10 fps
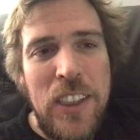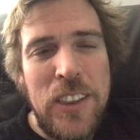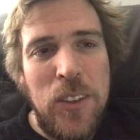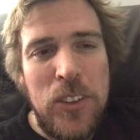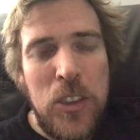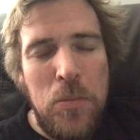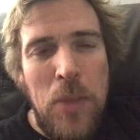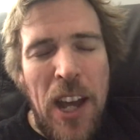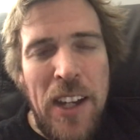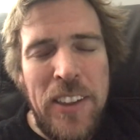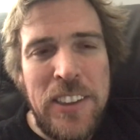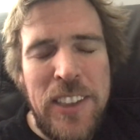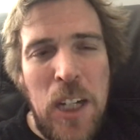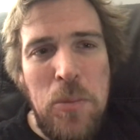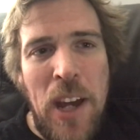So it's back in the
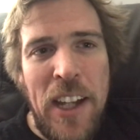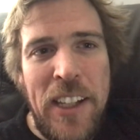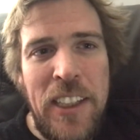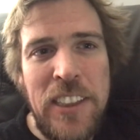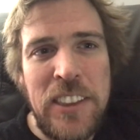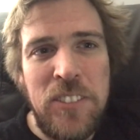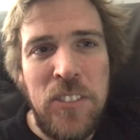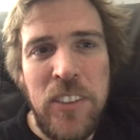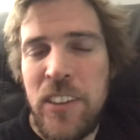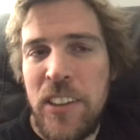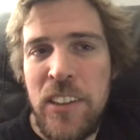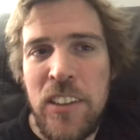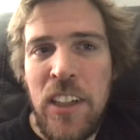shed back east for